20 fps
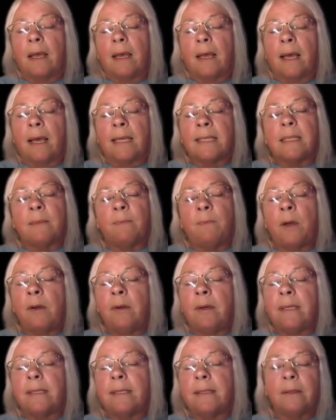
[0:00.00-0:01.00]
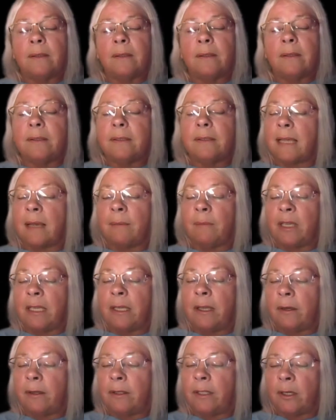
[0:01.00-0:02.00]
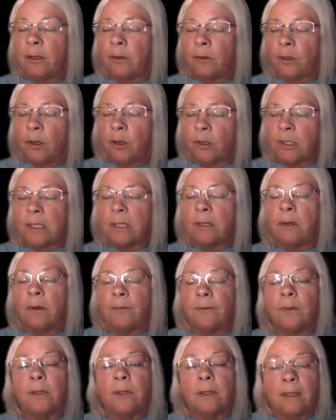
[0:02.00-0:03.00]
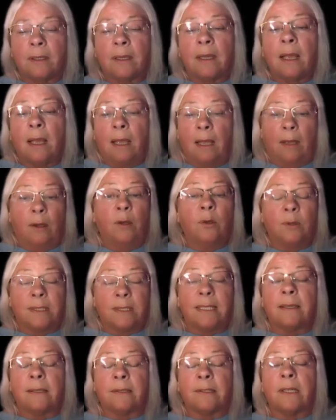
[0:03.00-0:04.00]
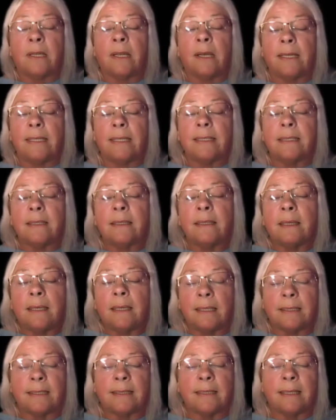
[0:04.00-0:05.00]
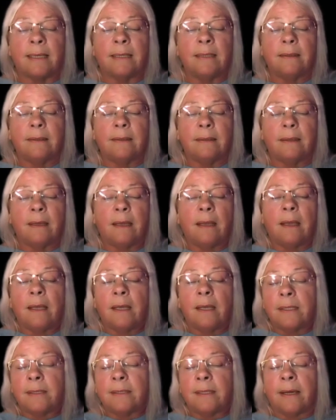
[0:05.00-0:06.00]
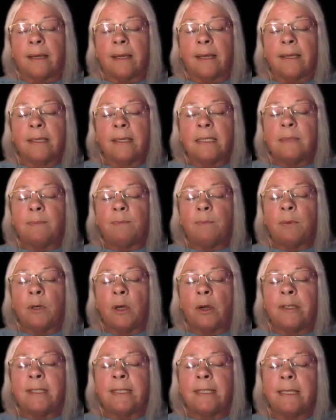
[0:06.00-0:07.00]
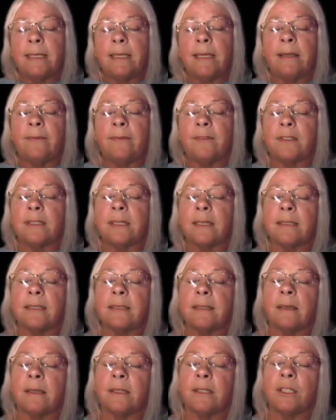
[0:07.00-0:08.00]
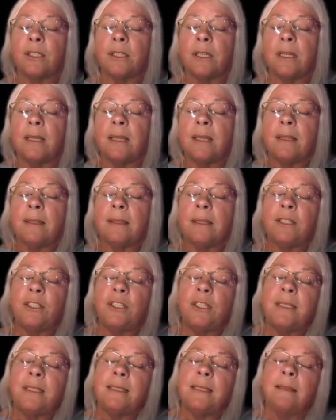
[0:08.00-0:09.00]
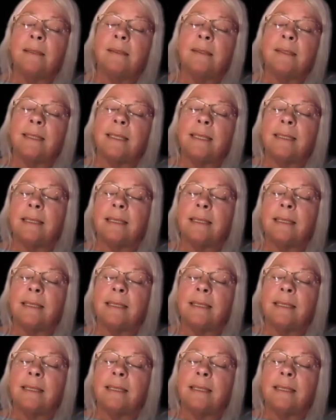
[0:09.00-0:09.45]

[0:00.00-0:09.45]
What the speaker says: As the poet Tamar Yoseloff, who is here tonight, has said, Diana's poetic gifts are such that she tells these